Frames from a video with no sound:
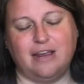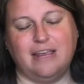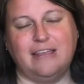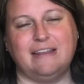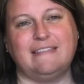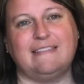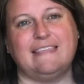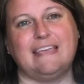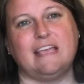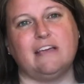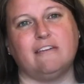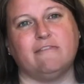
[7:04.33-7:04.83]

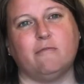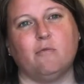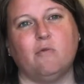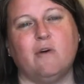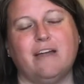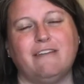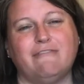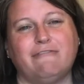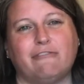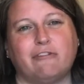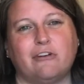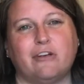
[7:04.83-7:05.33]
and think of
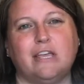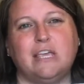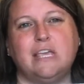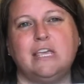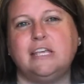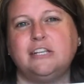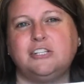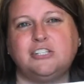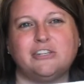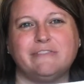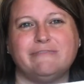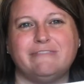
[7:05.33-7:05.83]
one for
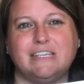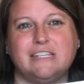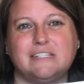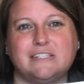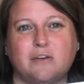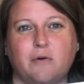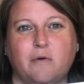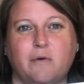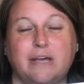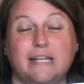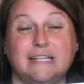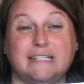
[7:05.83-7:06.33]
each of these
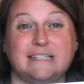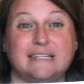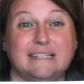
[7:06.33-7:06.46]
coins,